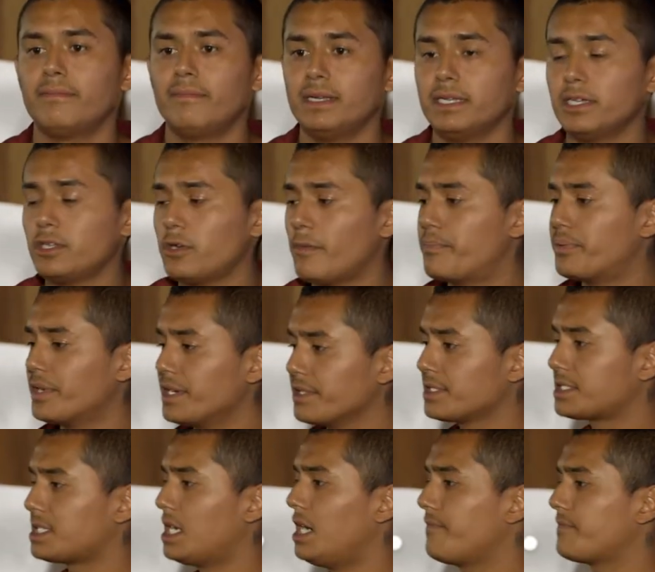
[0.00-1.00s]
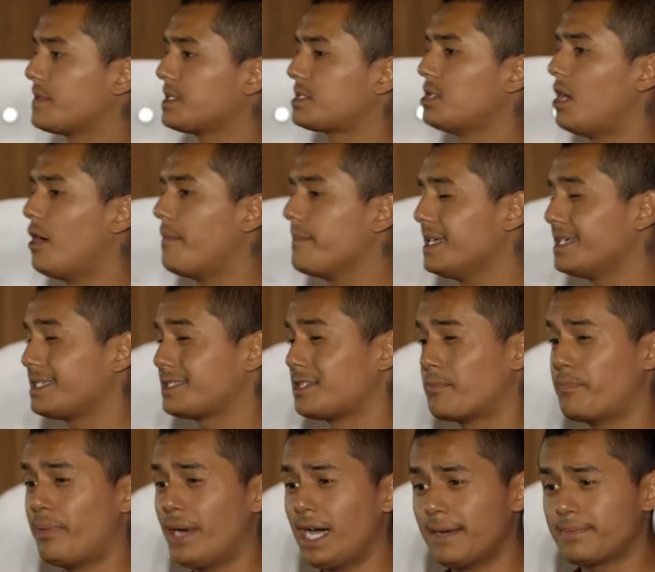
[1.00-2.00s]
My little brothers often saw me as
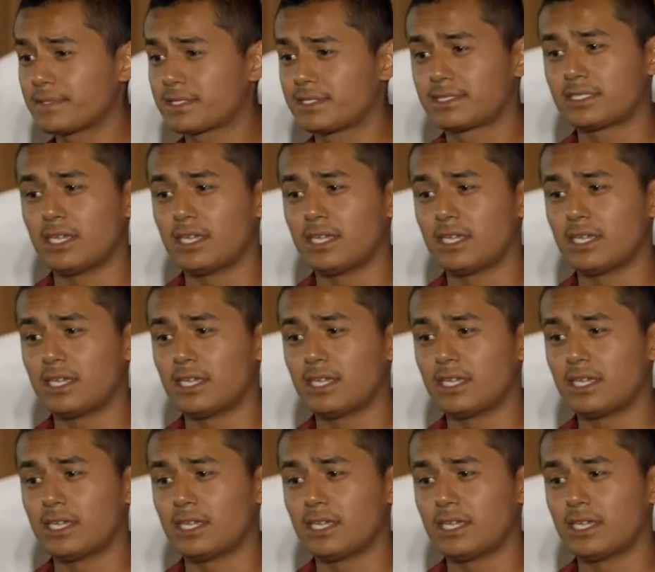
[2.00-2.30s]
their pops,